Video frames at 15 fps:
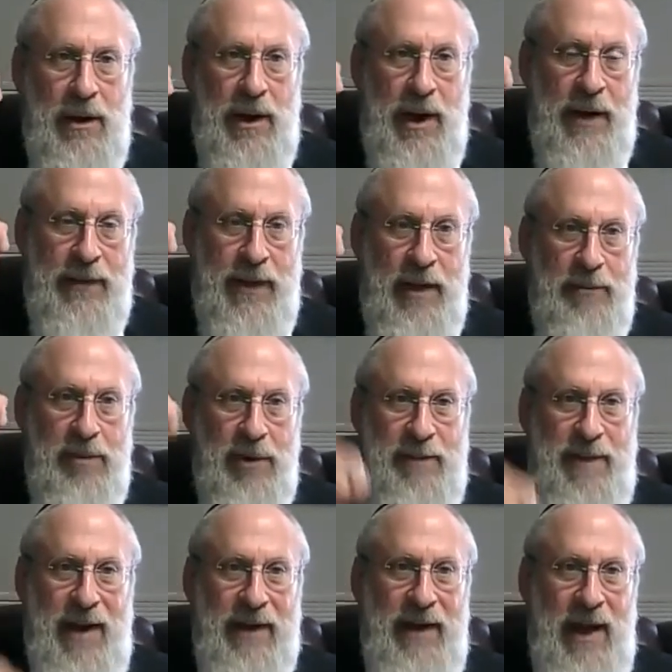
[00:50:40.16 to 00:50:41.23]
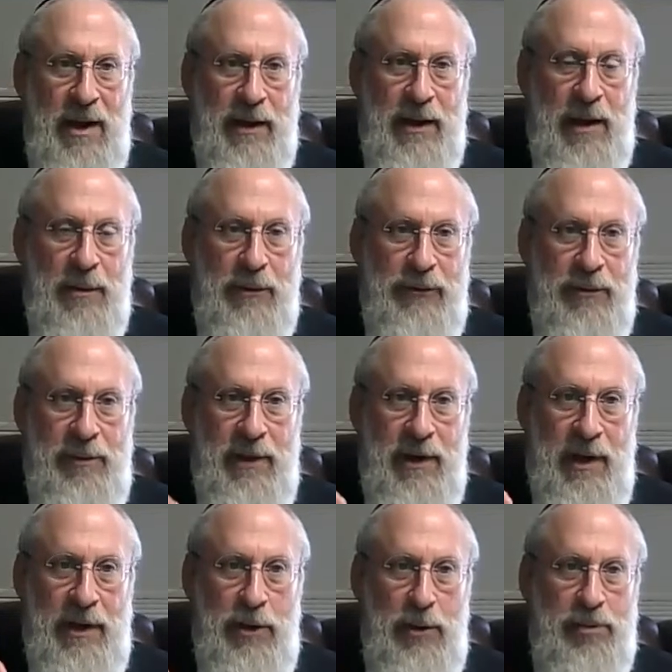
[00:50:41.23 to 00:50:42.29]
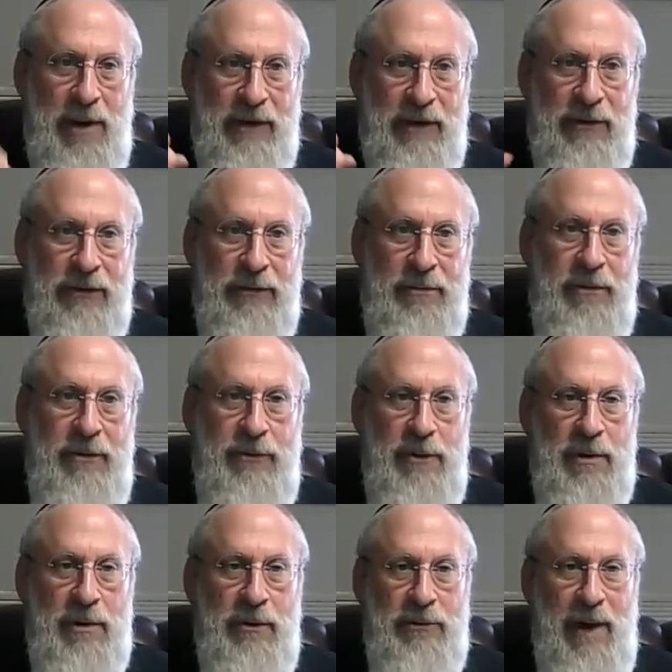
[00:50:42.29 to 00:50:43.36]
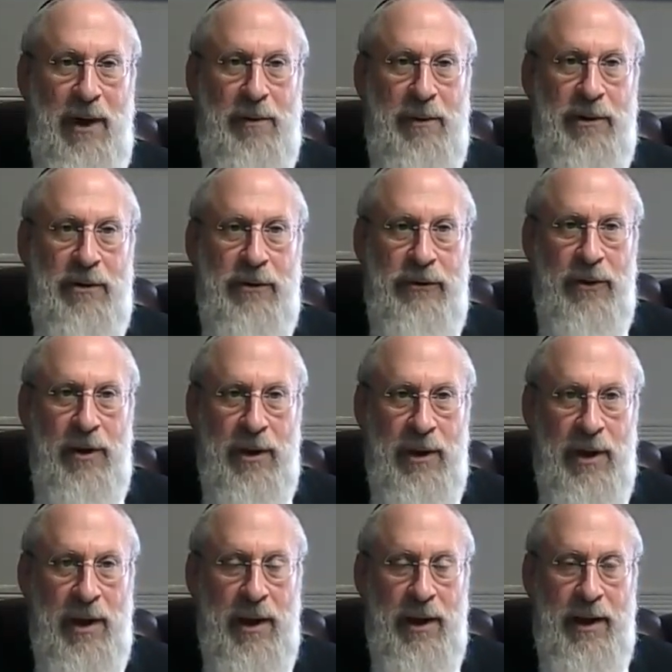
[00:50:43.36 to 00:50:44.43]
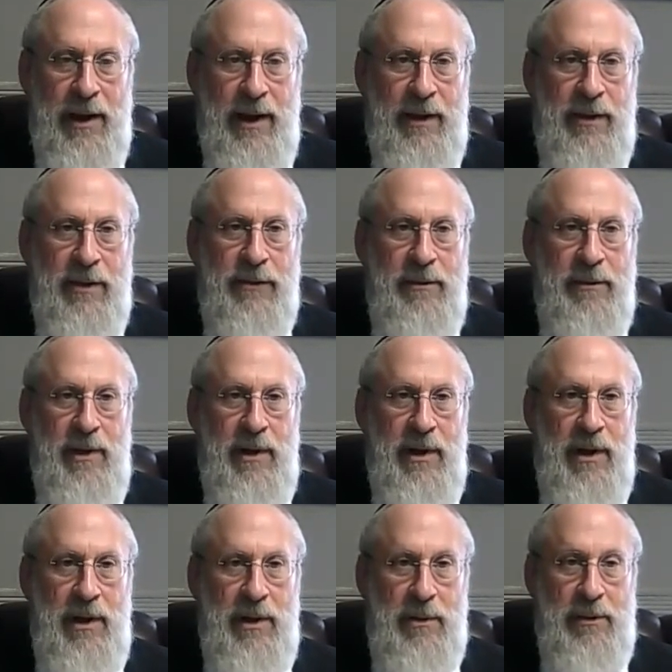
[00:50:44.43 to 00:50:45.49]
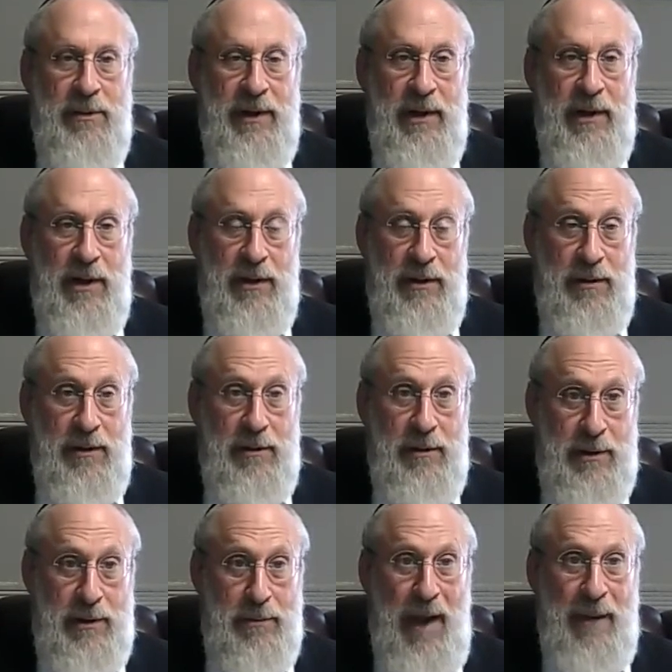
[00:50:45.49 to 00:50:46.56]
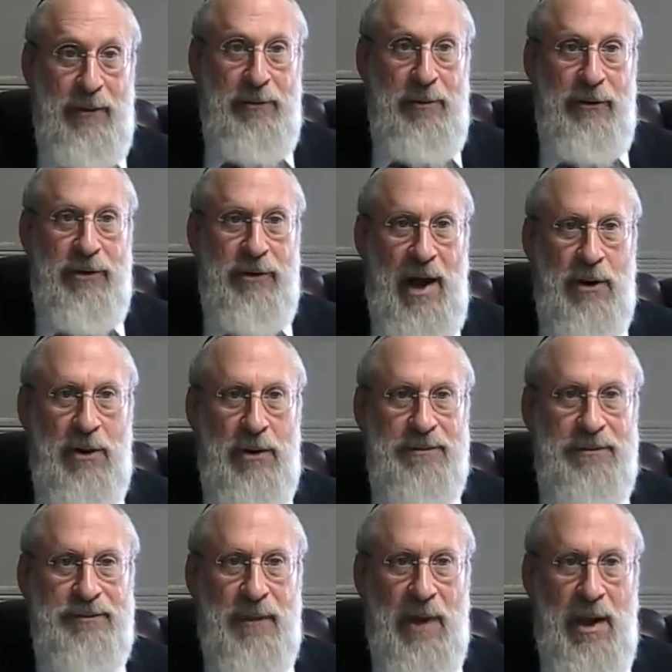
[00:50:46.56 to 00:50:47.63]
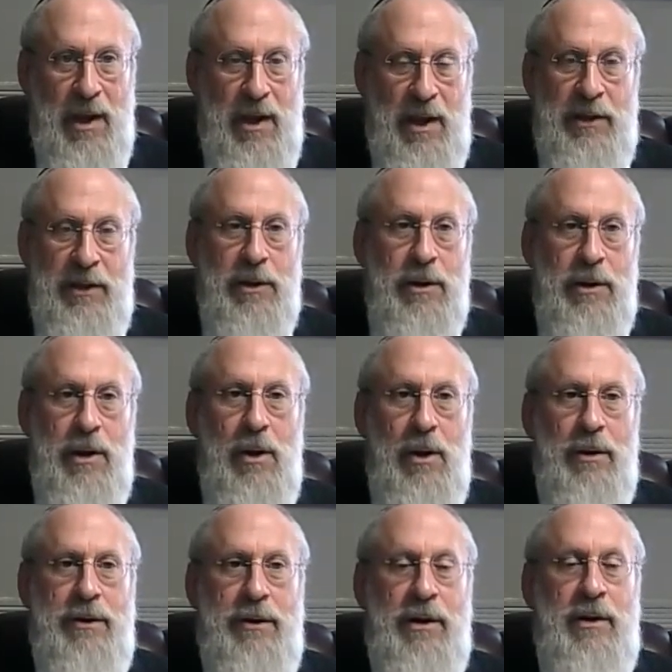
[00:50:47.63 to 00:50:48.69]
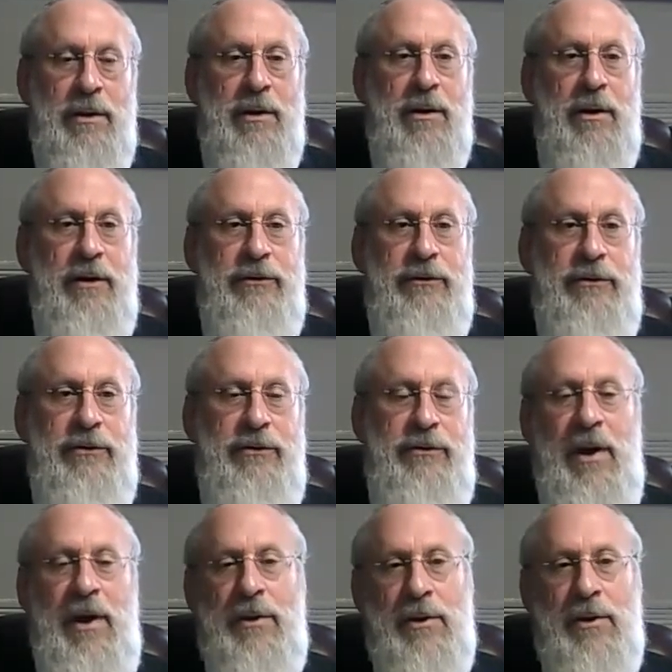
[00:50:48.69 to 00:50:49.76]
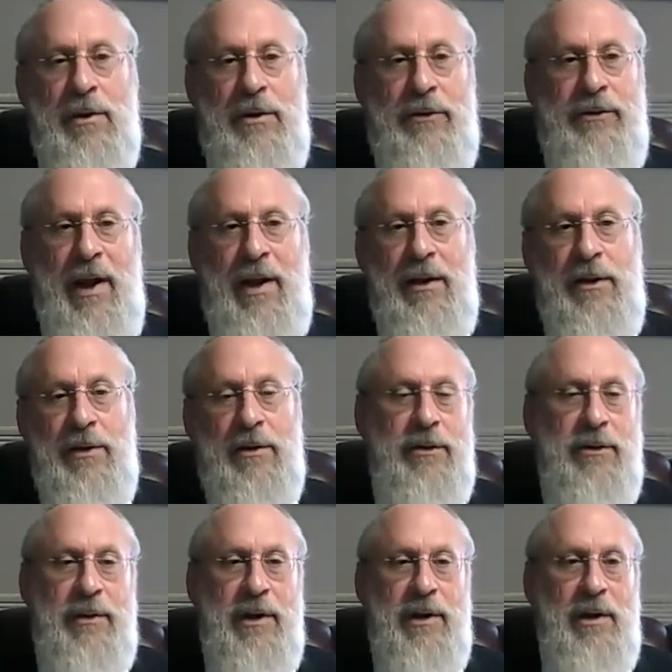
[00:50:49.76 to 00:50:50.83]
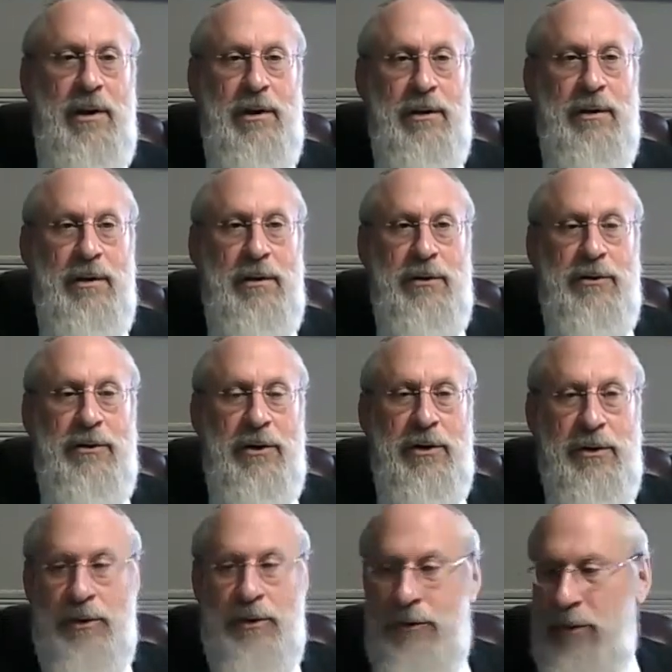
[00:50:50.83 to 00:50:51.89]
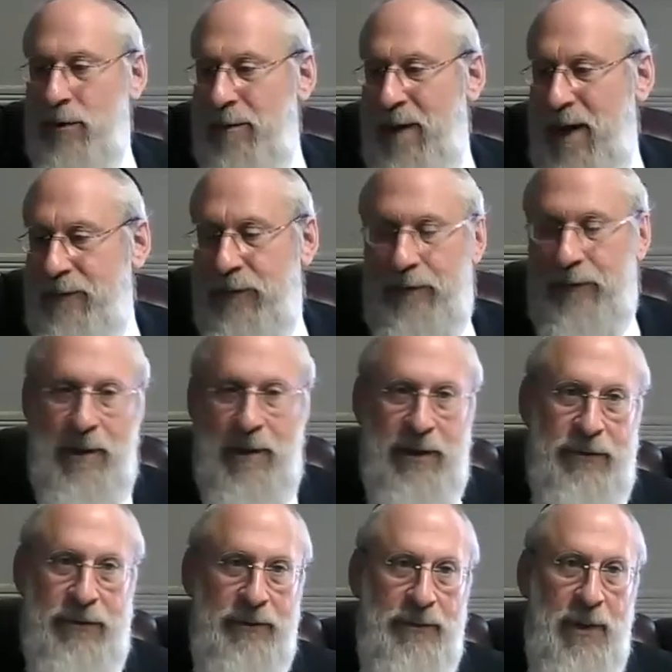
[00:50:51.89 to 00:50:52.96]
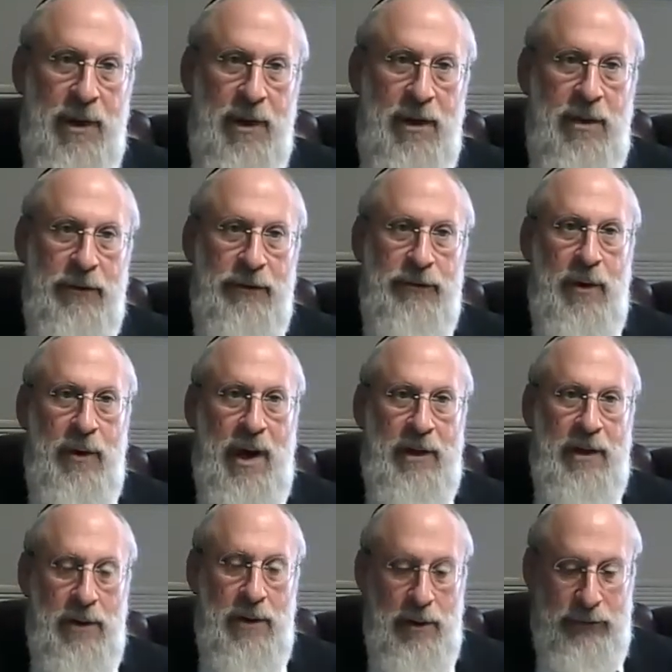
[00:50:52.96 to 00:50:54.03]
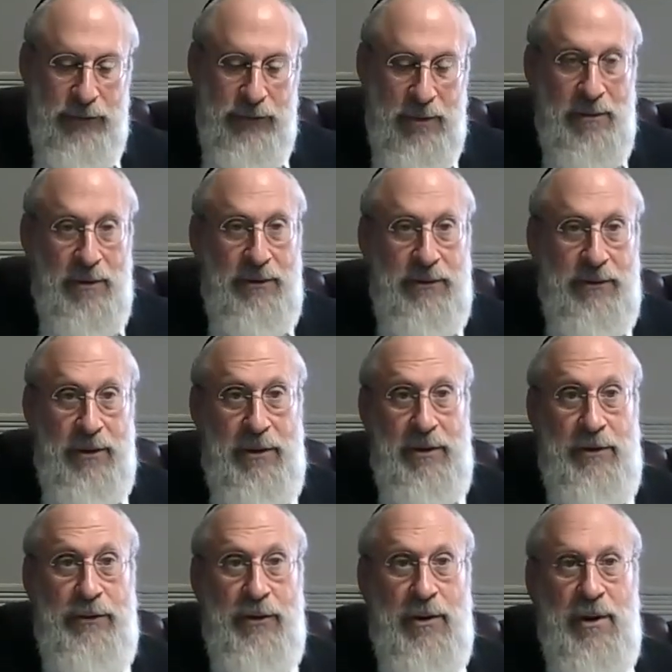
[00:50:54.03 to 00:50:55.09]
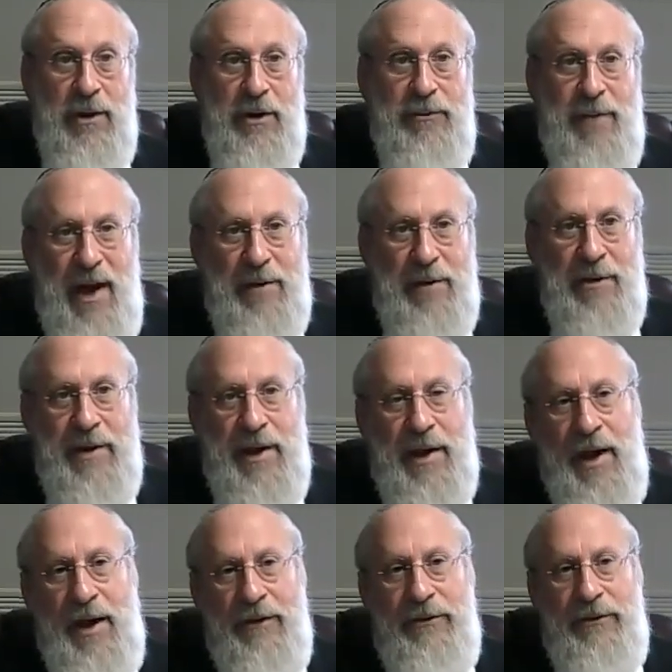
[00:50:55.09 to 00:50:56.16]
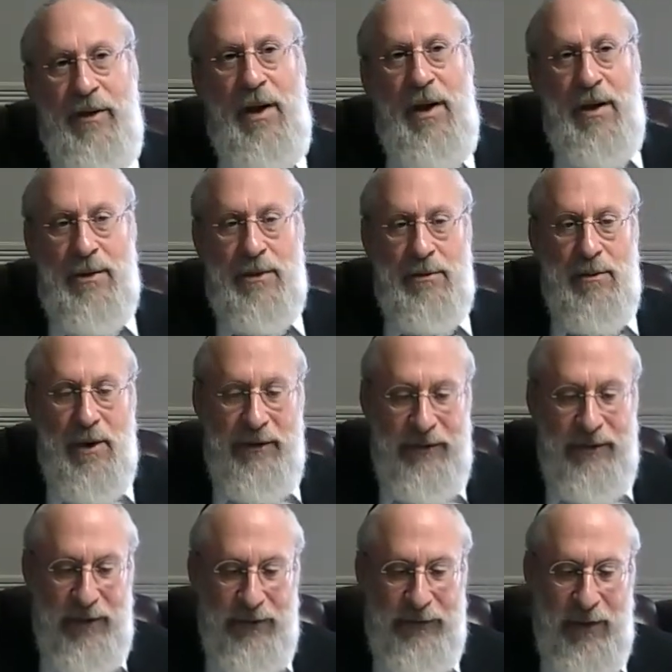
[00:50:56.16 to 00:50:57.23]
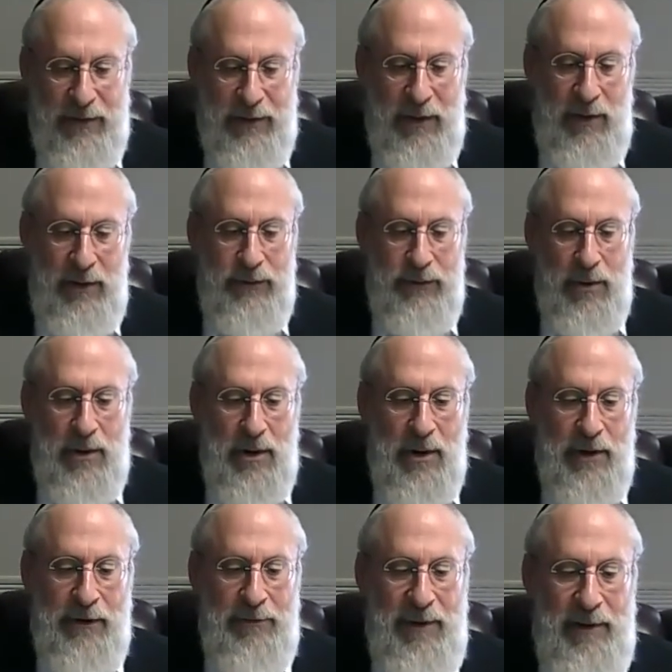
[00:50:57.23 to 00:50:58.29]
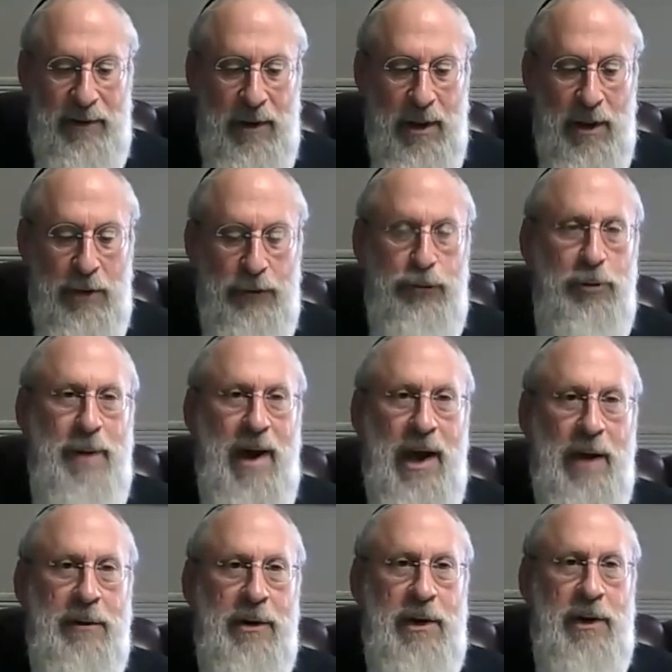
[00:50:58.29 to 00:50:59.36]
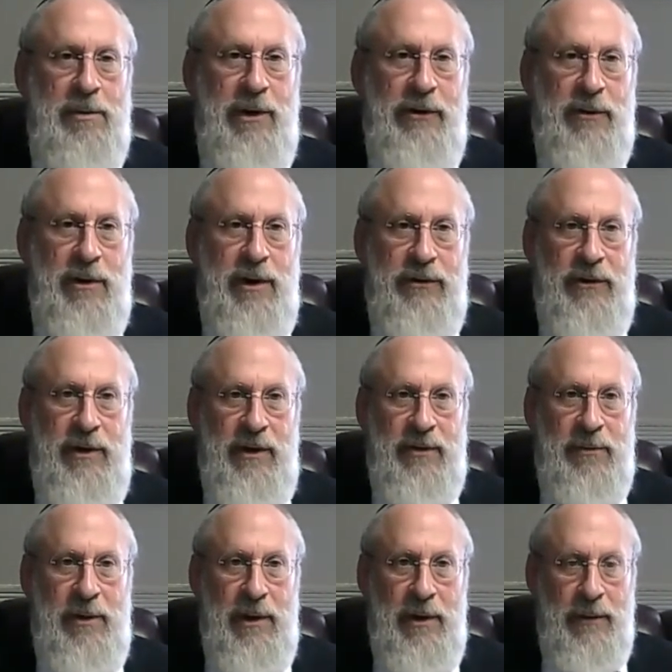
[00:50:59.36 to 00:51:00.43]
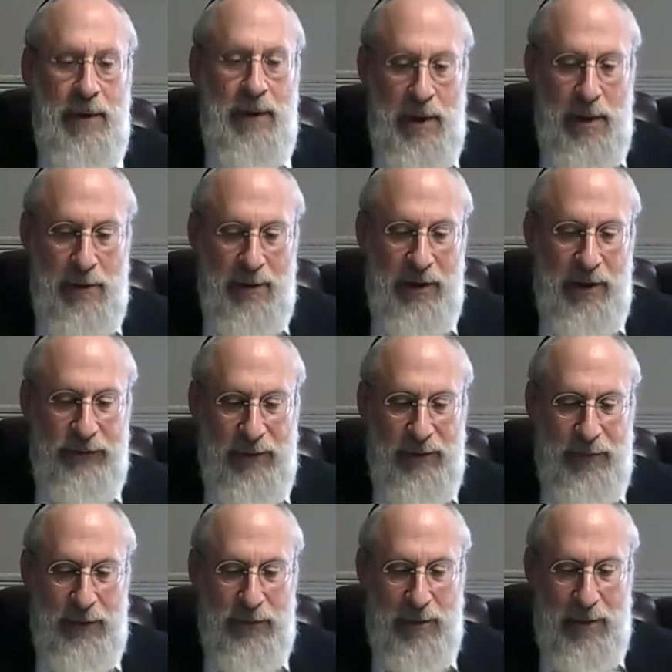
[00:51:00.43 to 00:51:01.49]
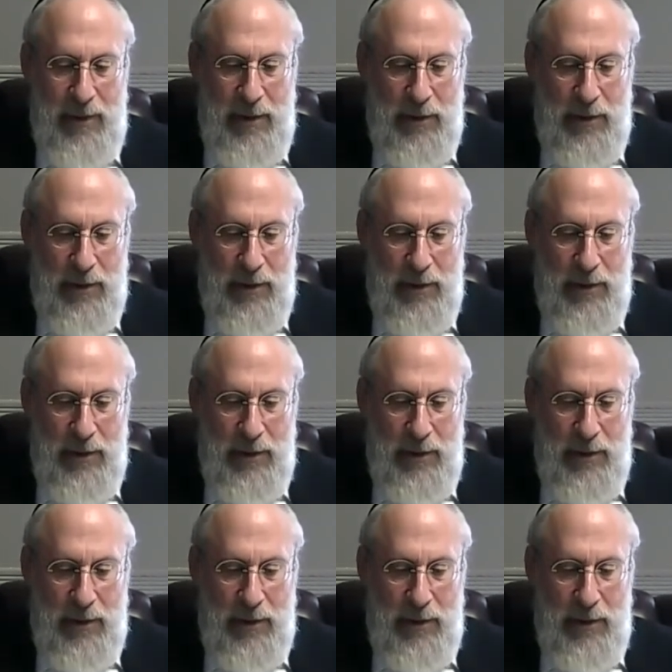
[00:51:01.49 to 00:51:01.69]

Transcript: and then put it back down again, which would be a new process. Before it was Michael ben Rasoi, and therefore it would be mamish bishul akum. And you don't know, the goy is standing there and doing it, and you turn your back for a few minutes. So how do you know? So the Shulchan Aruch is machmer in that case. The Ramah says that the Shulchan Aruch is being too machmer in a place where it doesn't need to be, because Suffolk Draban on